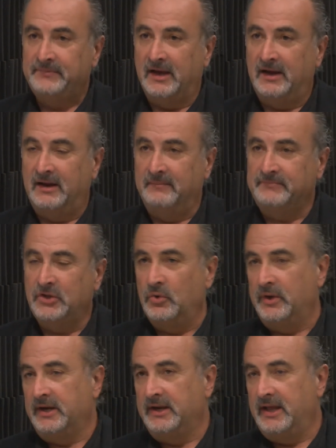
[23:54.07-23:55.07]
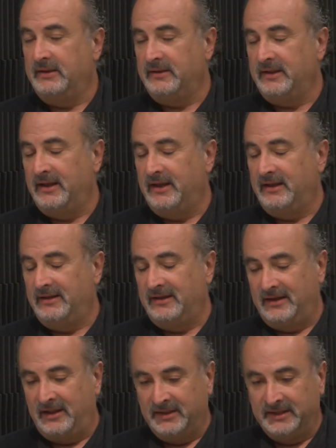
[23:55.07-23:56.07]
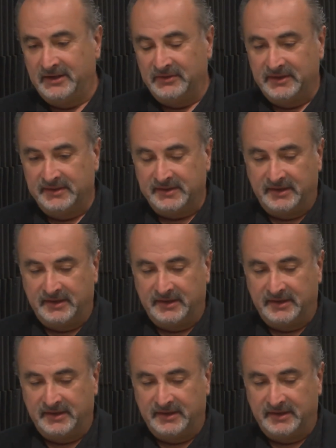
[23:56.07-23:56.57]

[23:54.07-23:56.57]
I'll end on this.